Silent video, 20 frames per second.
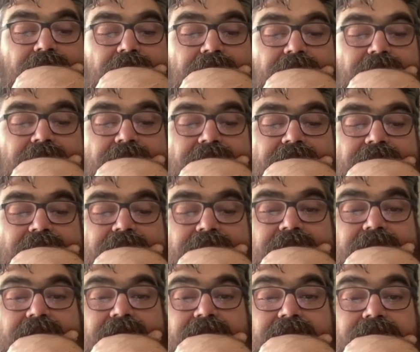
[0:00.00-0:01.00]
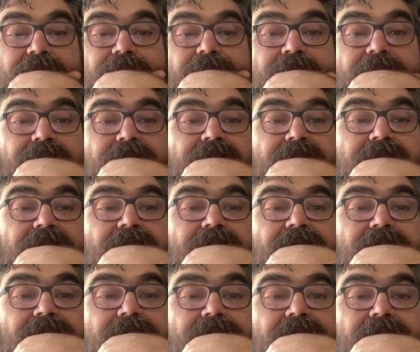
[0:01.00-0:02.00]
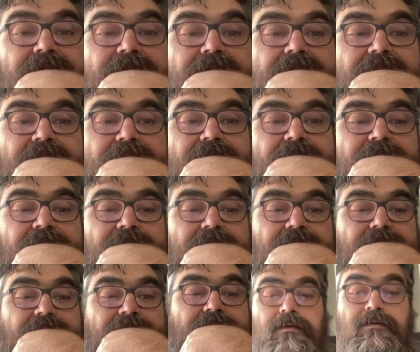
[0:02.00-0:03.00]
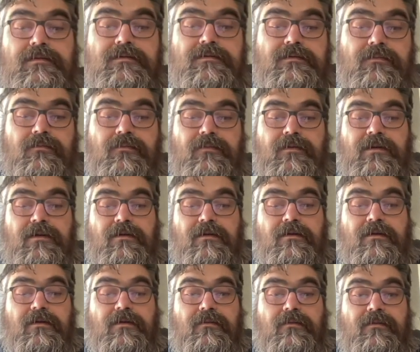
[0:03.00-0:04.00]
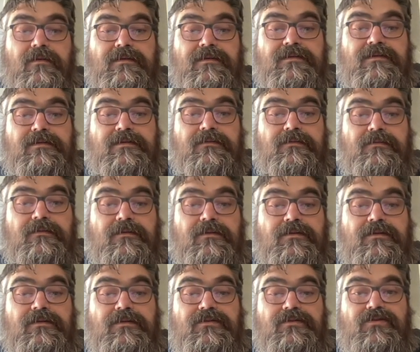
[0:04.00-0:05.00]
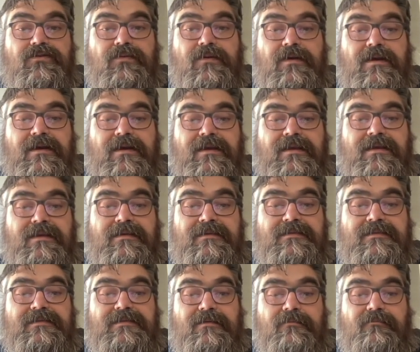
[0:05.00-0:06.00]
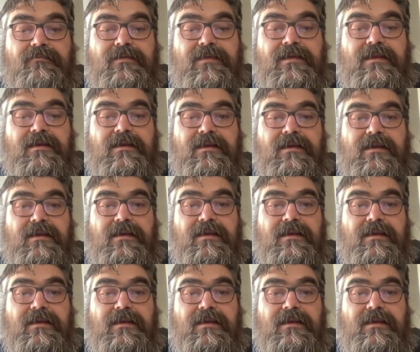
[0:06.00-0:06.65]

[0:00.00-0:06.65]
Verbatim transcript: I think I can. I think I have. So we are going to try something